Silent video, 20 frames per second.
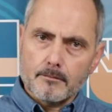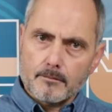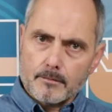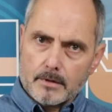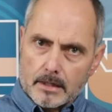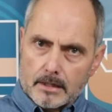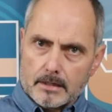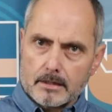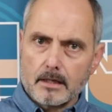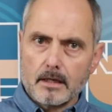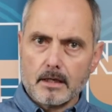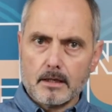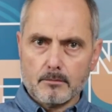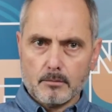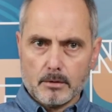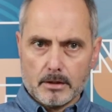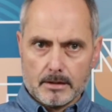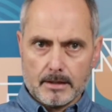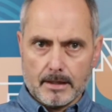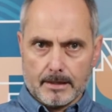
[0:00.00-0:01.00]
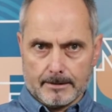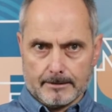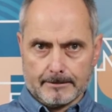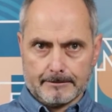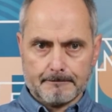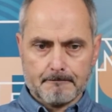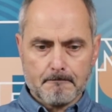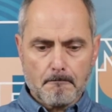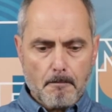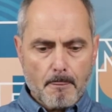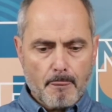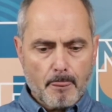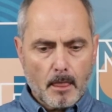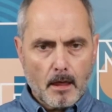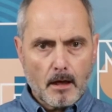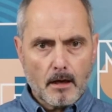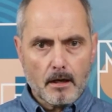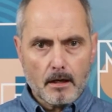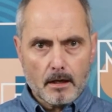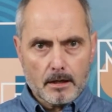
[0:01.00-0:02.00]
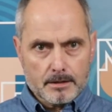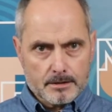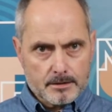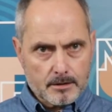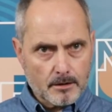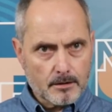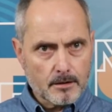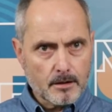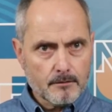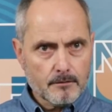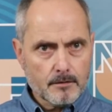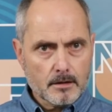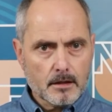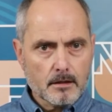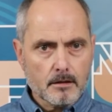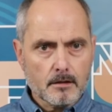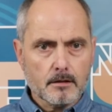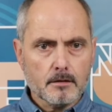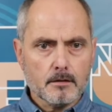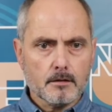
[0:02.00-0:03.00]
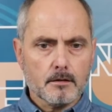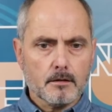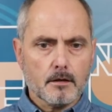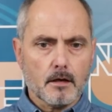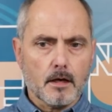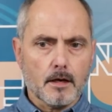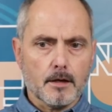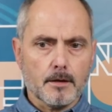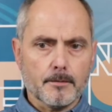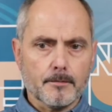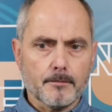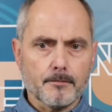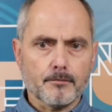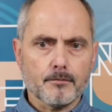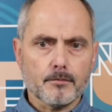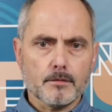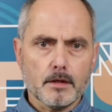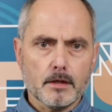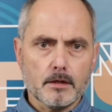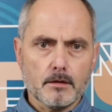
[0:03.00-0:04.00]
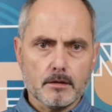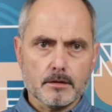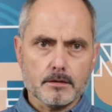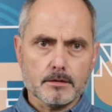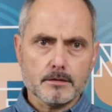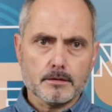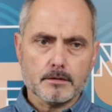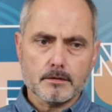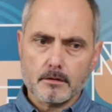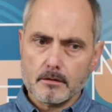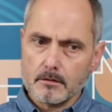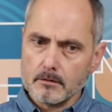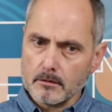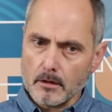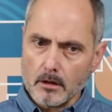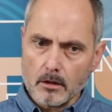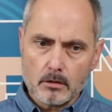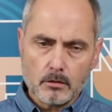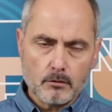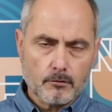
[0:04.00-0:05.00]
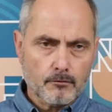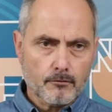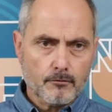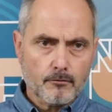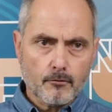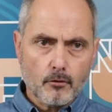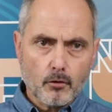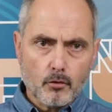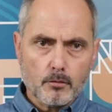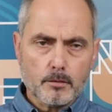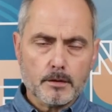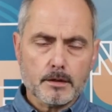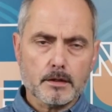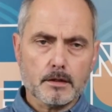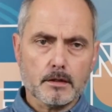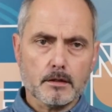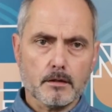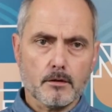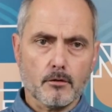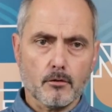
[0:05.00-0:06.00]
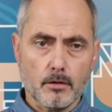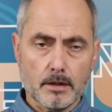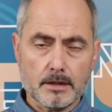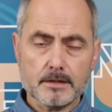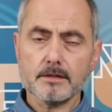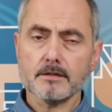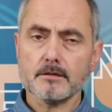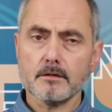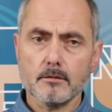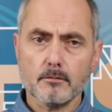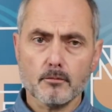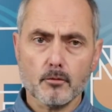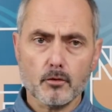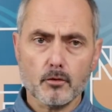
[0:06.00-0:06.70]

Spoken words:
that can be done. In South Africa, there is no formally registered